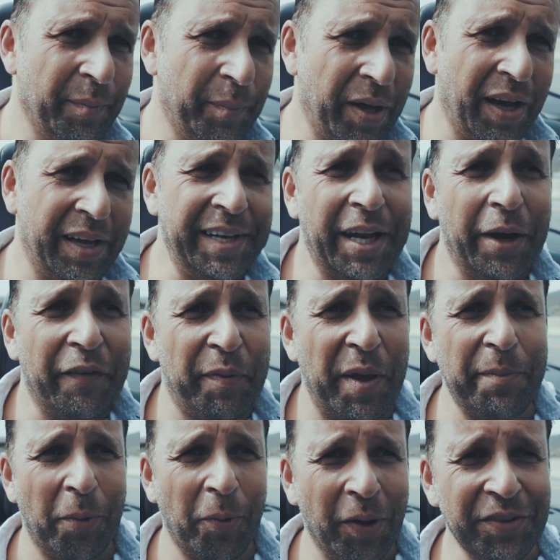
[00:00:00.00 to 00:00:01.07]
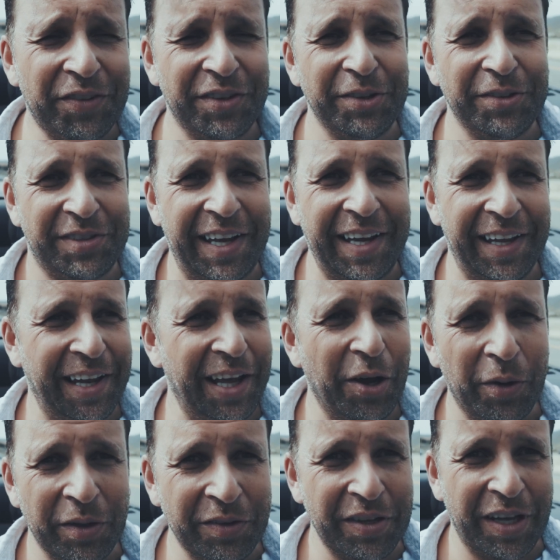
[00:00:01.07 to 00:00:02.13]
But you know, if people want to say
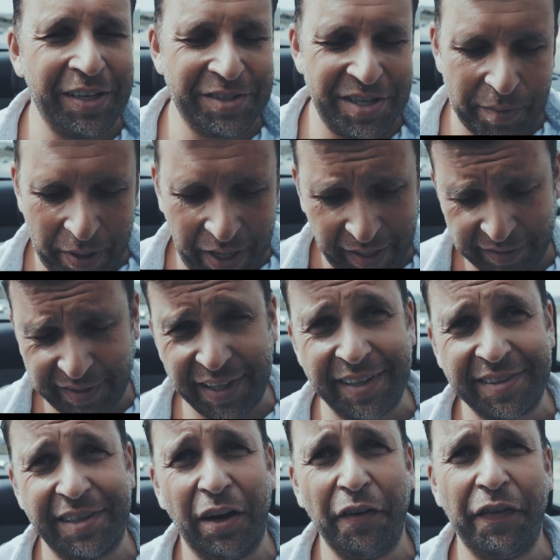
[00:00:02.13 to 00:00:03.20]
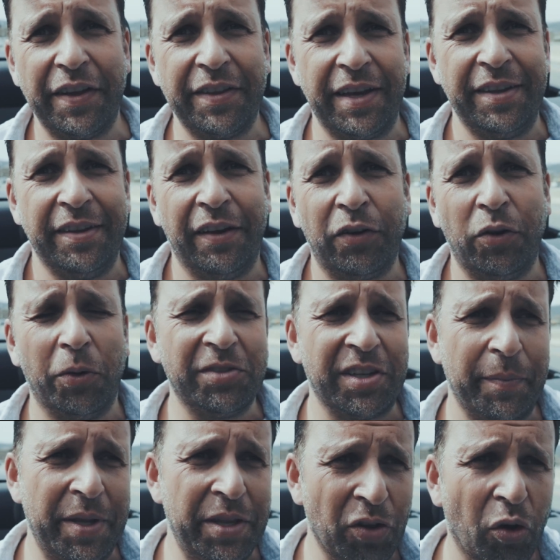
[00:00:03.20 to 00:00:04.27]
hello and, and shake my hand and take a selfie, then of course
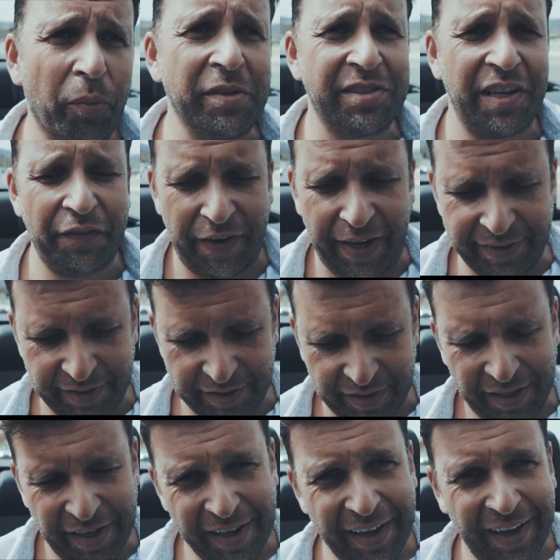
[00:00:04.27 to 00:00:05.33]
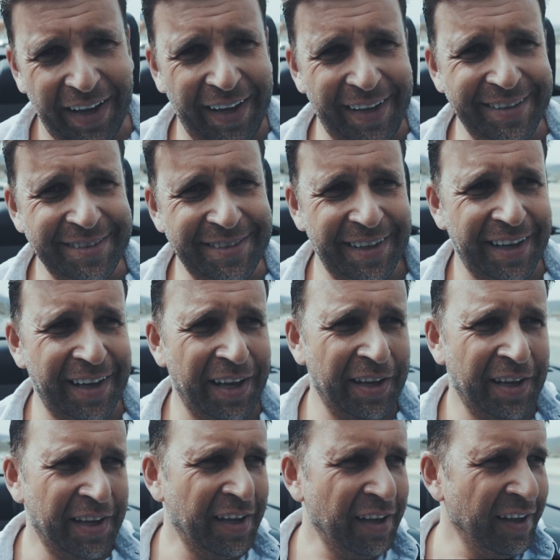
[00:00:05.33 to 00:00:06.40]
I'm enormously flattered. And uh,
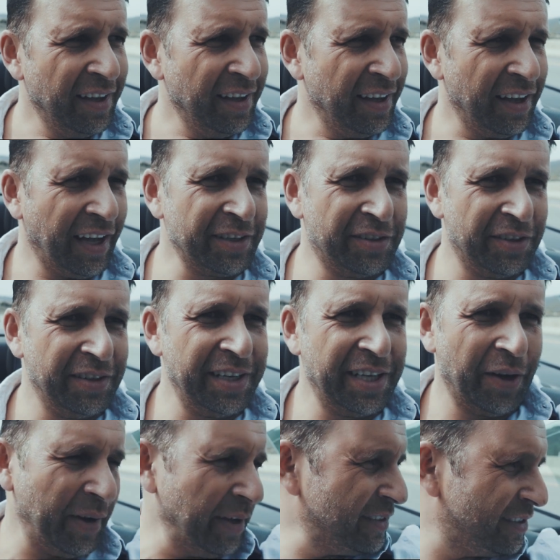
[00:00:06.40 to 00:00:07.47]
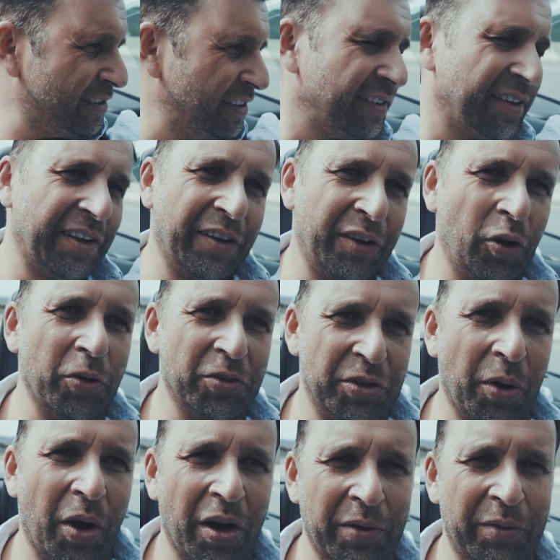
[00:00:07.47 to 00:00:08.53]
you know, it's of course
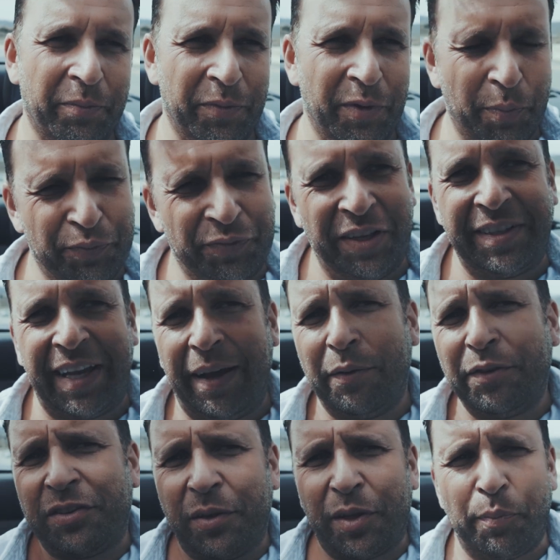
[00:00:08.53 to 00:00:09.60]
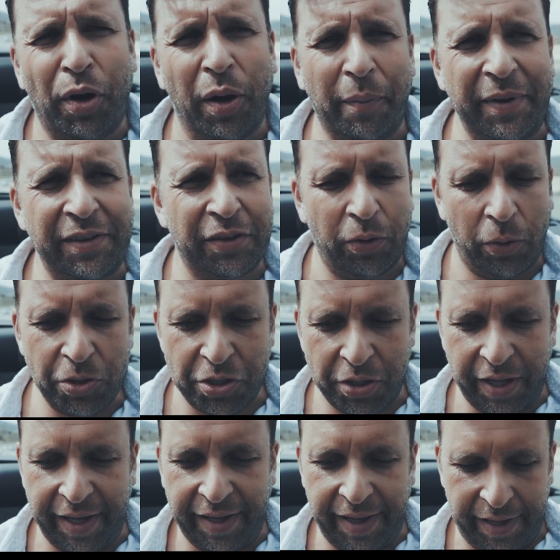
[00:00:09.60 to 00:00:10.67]
you are the, the downs. The problem is, of course,
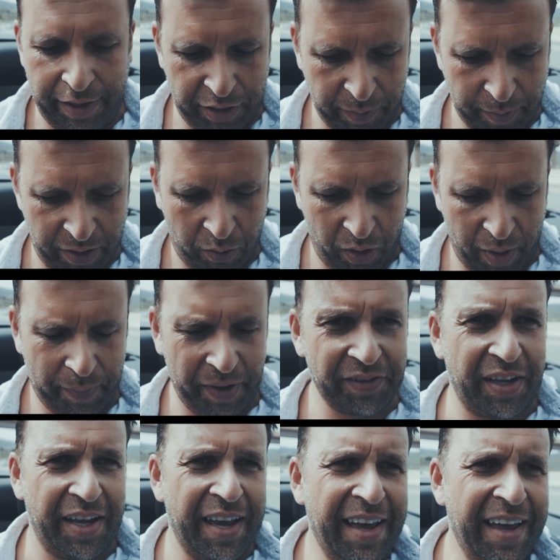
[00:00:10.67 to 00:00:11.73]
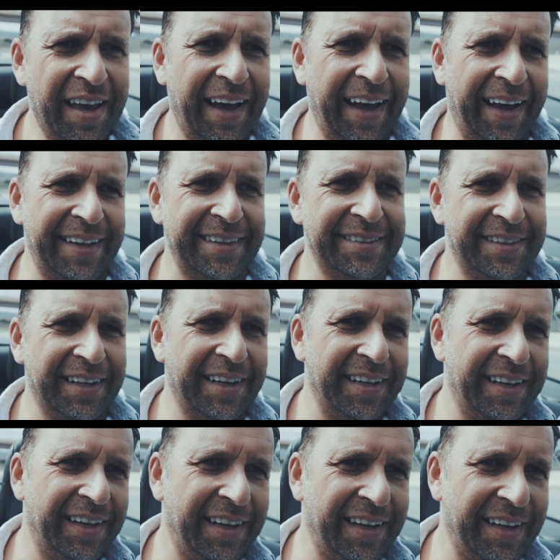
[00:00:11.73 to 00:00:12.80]
you you can be quite busy, and
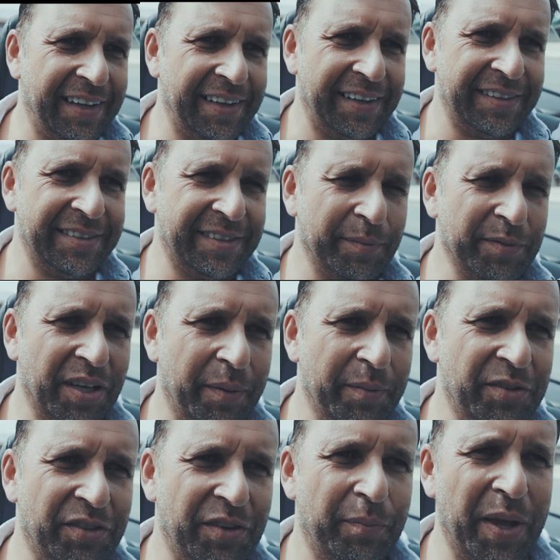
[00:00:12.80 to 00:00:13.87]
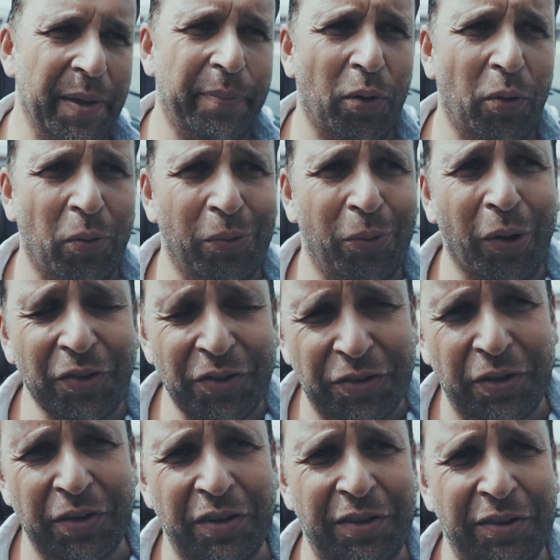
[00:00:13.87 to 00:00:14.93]
uh, and sometimes people want
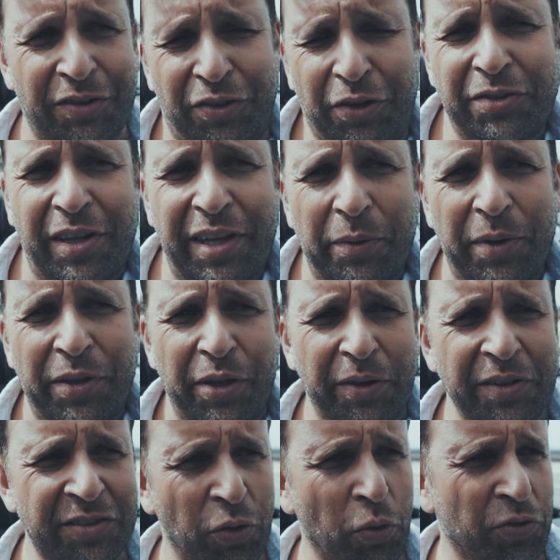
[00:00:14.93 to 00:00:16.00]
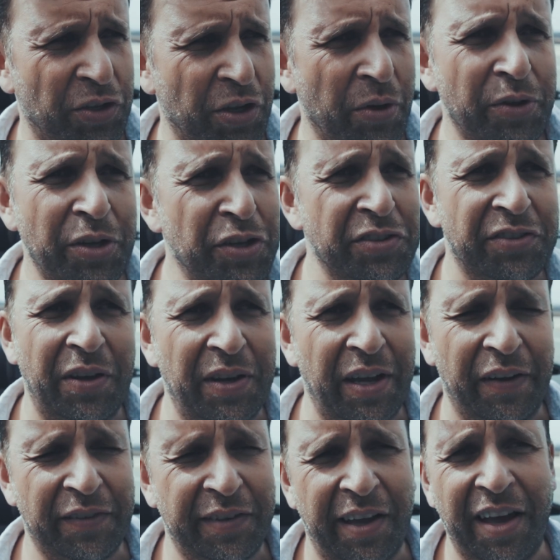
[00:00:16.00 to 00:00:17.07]
to do, do something with you and to talk to you, and you just don't
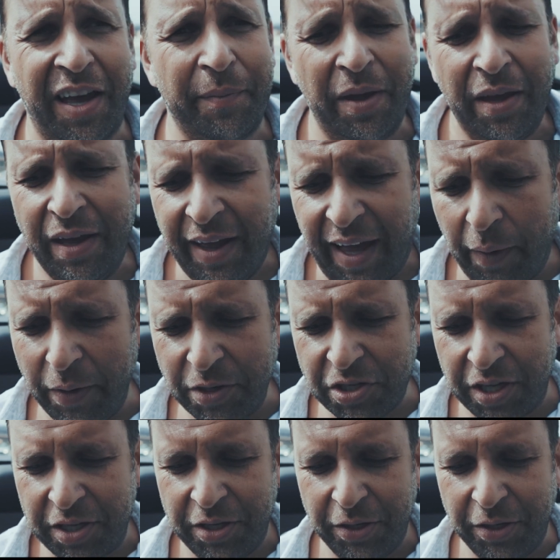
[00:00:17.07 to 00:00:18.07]
have time. I wish I